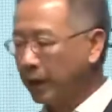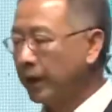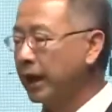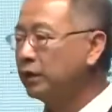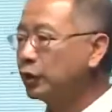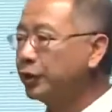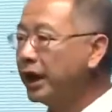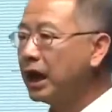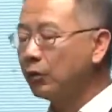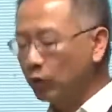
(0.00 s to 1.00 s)
And
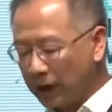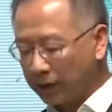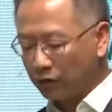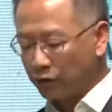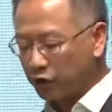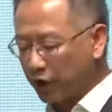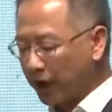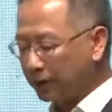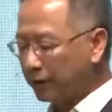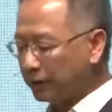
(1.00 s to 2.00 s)
today I would like to
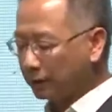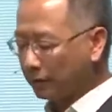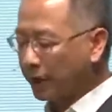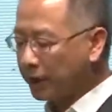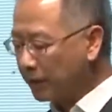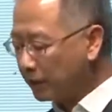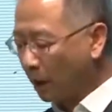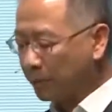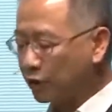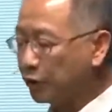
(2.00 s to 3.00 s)
take this
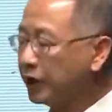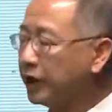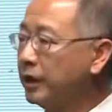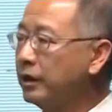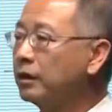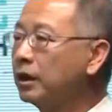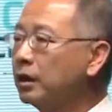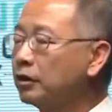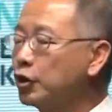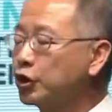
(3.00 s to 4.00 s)
opportunity
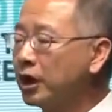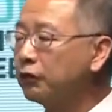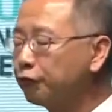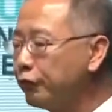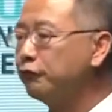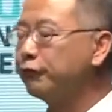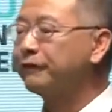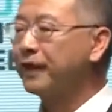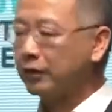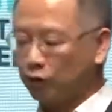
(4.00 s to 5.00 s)
to share 3
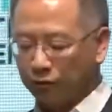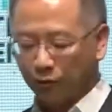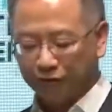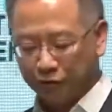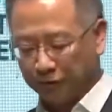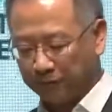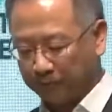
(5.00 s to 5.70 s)
reflections with you.